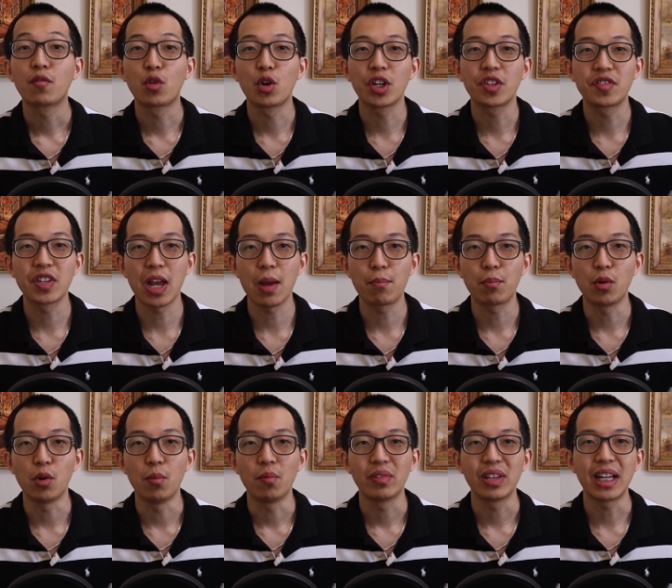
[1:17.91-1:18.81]
For
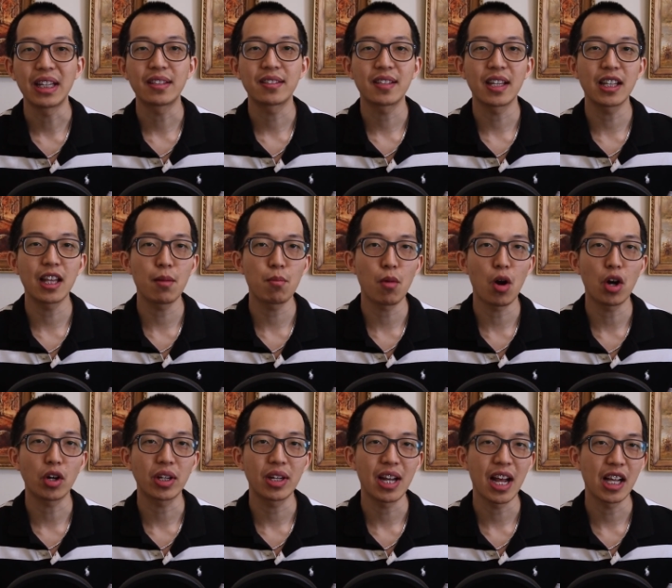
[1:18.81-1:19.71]
example, let's say the
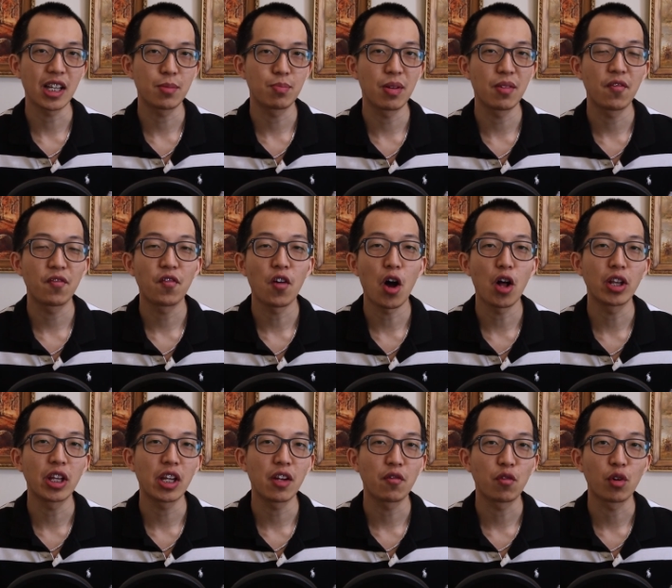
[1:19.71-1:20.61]
market has been
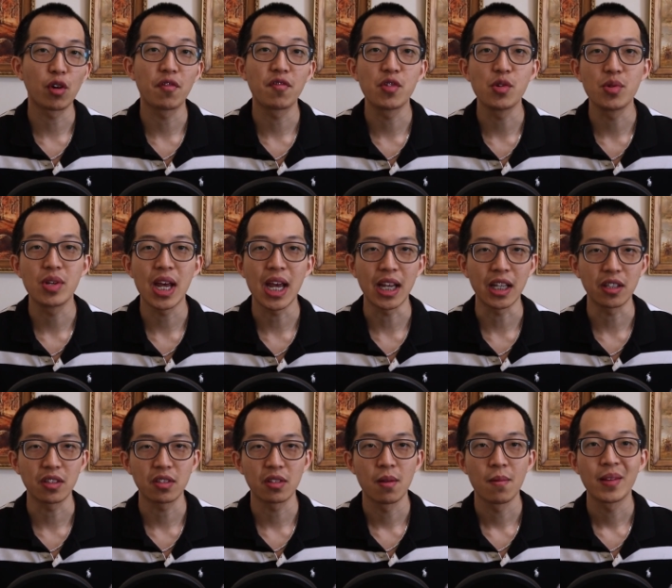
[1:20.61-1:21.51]
falling for a few
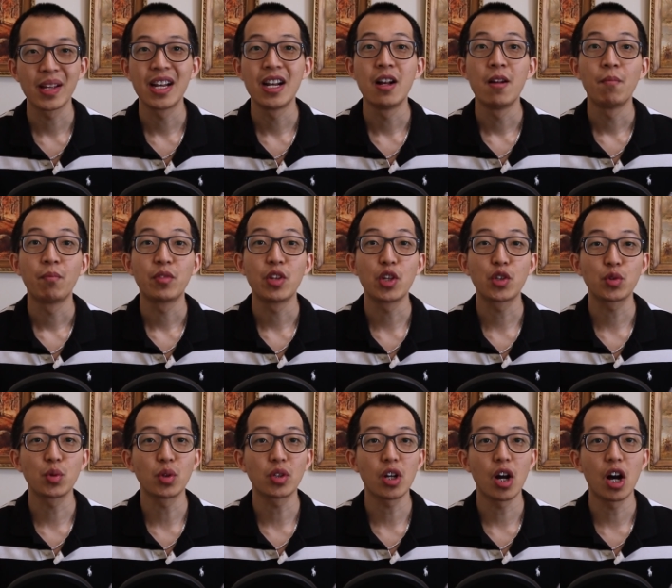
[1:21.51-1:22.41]
days.
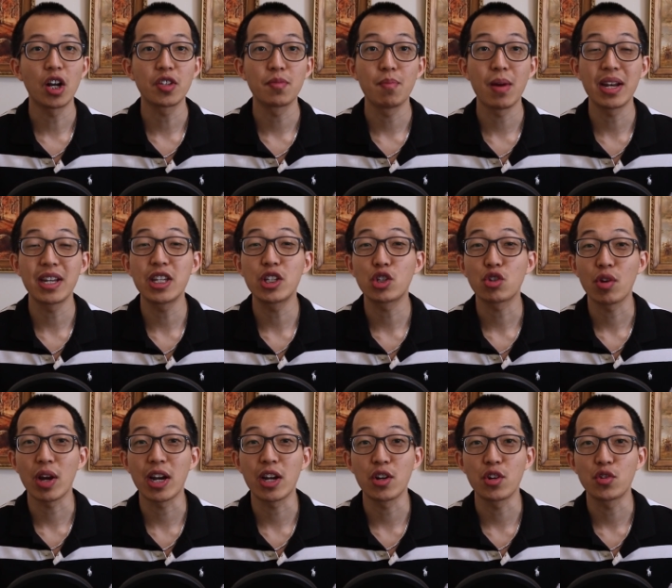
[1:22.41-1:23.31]
This will cause many
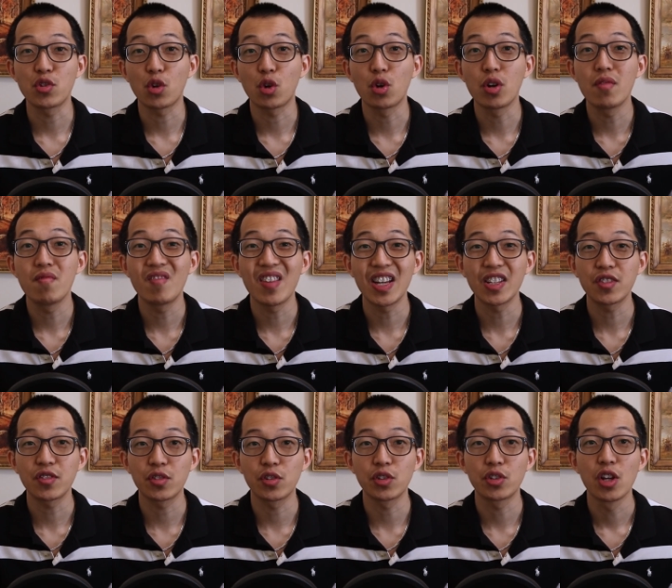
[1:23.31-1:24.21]
traders or
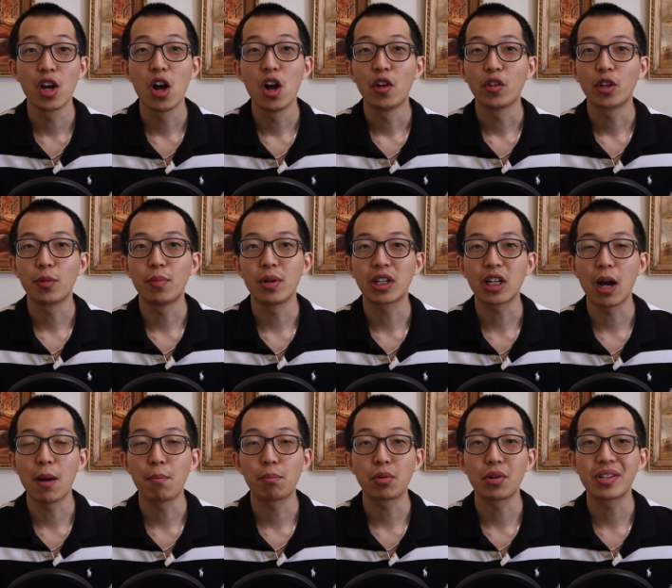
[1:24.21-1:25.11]
investors to
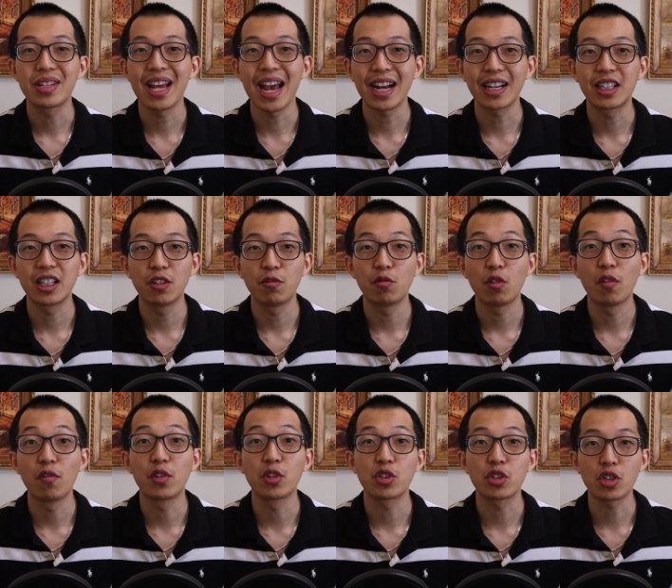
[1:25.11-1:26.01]
become protective
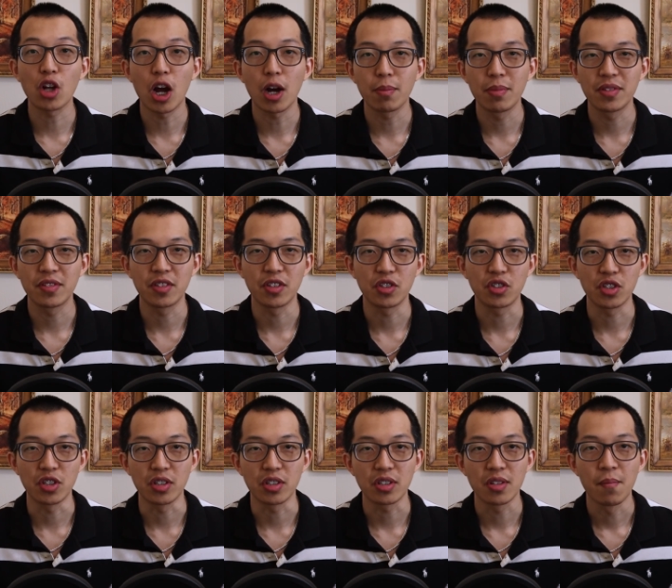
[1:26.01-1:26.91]
of their stock
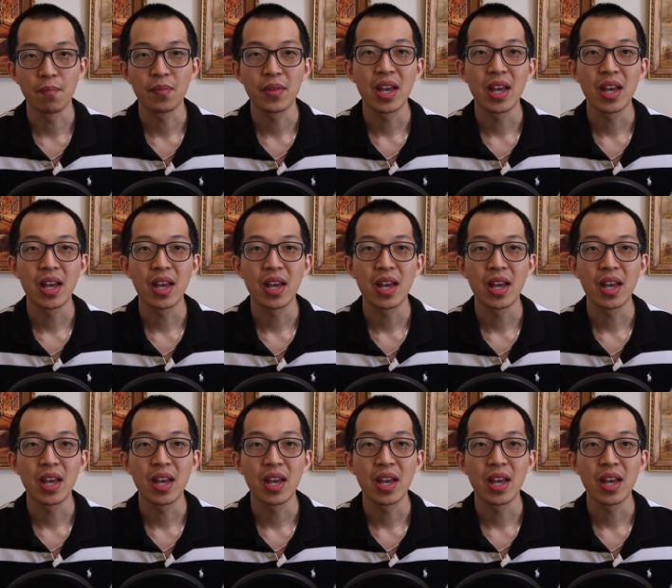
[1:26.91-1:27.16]
positions.